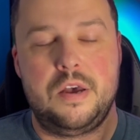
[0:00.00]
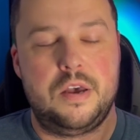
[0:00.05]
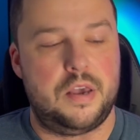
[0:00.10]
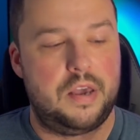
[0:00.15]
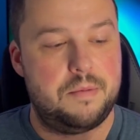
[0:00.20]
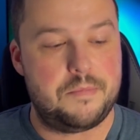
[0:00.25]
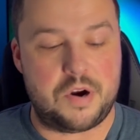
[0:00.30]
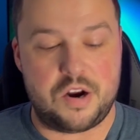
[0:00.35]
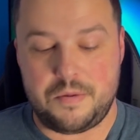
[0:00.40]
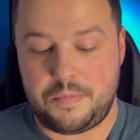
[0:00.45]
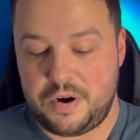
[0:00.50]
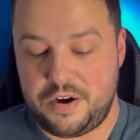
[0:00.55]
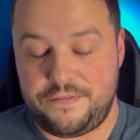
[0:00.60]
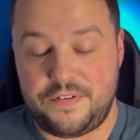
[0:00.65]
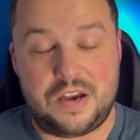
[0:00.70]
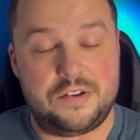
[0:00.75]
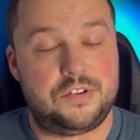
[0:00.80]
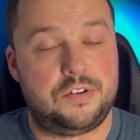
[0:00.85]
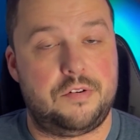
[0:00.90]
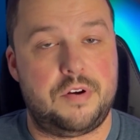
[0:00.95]
And Mario Party
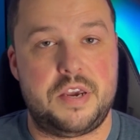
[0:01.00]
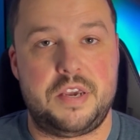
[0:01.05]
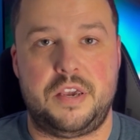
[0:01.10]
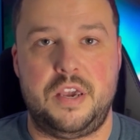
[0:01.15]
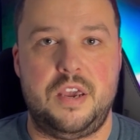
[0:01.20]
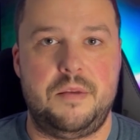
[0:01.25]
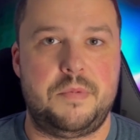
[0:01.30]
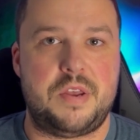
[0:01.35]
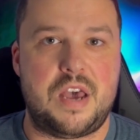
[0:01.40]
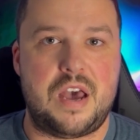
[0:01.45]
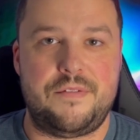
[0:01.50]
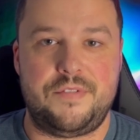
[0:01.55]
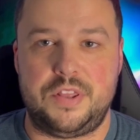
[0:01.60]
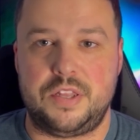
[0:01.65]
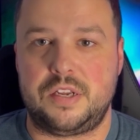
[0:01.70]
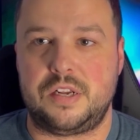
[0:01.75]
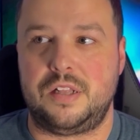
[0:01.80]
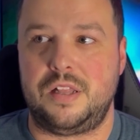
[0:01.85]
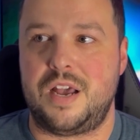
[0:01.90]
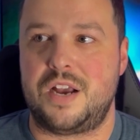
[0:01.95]
5 is a great game to have in
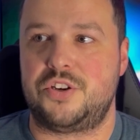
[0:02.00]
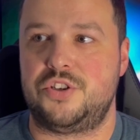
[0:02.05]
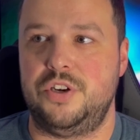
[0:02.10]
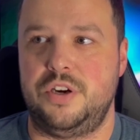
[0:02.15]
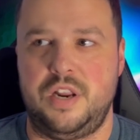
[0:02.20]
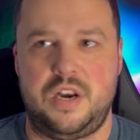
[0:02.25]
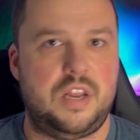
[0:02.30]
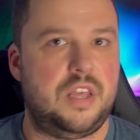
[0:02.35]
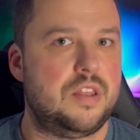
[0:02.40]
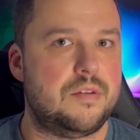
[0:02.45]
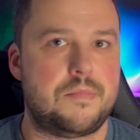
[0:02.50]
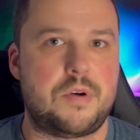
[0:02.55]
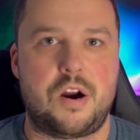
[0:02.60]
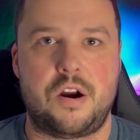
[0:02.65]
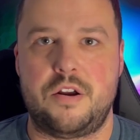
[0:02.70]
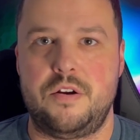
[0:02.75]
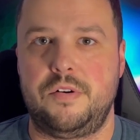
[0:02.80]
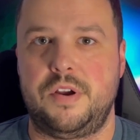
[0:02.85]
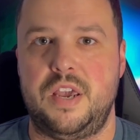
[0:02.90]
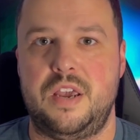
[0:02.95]
the collection. Any of the
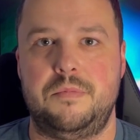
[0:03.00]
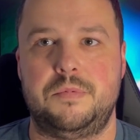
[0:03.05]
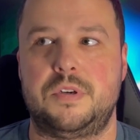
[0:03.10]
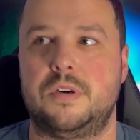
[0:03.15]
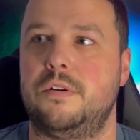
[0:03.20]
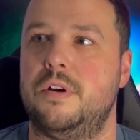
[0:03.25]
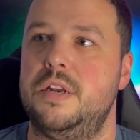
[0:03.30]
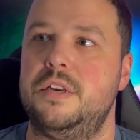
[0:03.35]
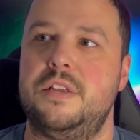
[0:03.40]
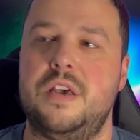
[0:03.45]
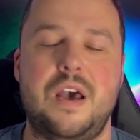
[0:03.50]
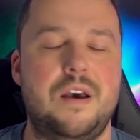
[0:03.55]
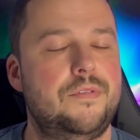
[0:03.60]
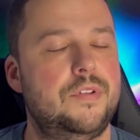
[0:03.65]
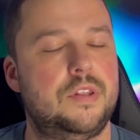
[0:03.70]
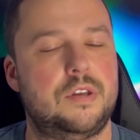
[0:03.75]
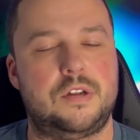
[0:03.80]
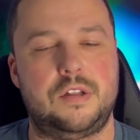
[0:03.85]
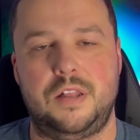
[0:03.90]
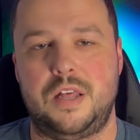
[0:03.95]
Mario games are great to have
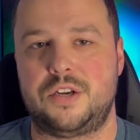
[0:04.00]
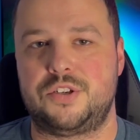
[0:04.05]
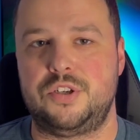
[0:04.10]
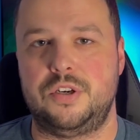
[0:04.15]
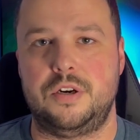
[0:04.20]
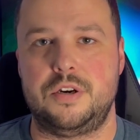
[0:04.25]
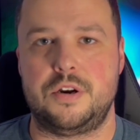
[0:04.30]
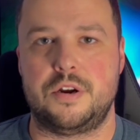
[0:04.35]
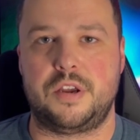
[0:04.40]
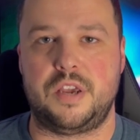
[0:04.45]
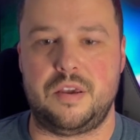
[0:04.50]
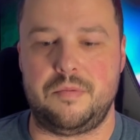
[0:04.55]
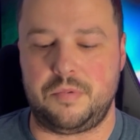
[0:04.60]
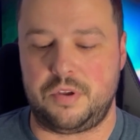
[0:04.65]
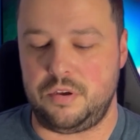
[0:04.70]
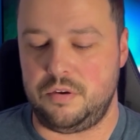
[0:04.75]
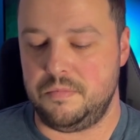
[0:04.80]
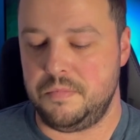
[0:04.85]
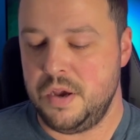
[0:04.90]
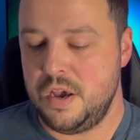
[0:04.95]
in the collection on your
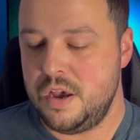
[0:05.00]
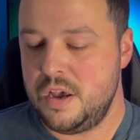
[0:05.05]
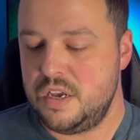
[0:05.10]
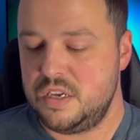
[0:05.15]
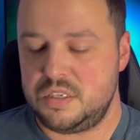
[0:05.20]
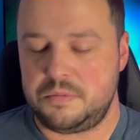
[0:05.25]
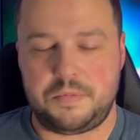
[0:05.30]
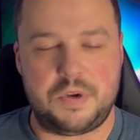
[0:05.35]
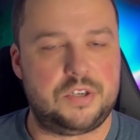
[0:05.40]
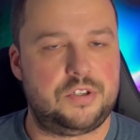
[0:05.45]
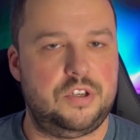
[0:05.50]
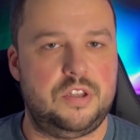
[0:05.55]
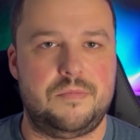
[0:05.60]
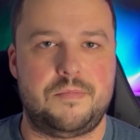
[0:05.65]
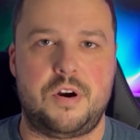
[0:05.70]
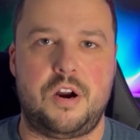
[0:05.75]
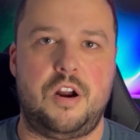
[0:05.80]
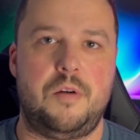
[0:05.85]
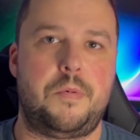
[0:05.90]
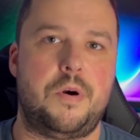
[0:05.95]
GameCube, especially the
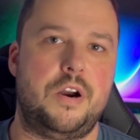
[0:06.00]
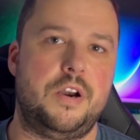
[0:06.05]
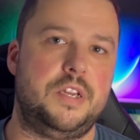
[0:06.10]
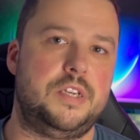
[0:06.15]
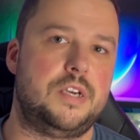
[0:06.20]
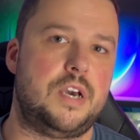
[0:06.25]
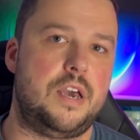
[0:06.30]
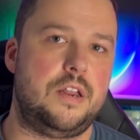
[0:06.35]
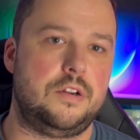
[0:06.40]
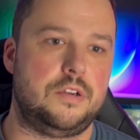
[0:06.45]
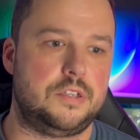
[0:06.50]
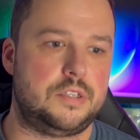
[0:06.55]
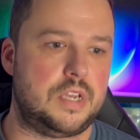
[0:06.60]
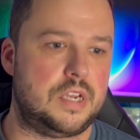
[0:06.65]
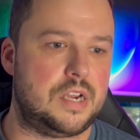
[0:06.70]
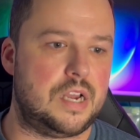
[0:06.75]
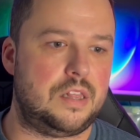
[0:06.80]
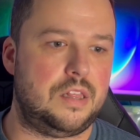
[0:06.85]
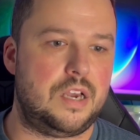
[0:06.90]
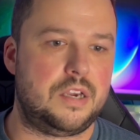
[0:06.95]
Mario Party titles.
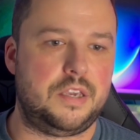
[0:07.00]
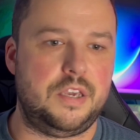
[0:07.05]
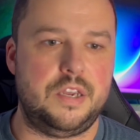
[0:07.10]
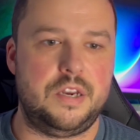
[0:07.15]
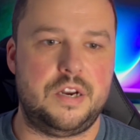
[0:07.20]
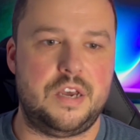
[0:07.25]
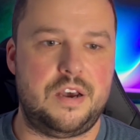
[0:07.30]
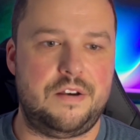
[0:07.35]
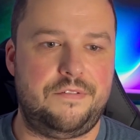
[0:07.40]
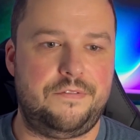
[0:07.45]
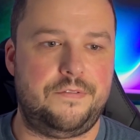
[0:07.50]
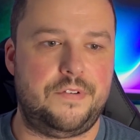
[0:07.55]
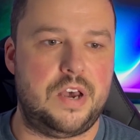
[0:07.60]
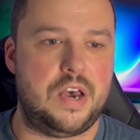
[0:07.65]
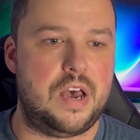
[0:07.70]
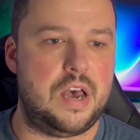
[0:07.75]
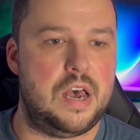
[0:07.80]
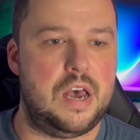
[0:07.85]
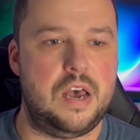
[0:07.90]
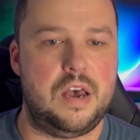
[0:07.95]
I got lucky enough,
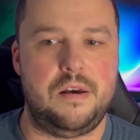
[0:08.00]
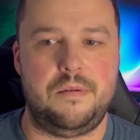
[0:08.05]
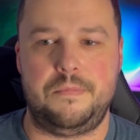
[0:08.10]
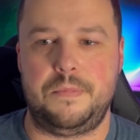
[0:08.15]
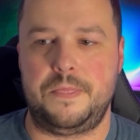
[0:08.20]
I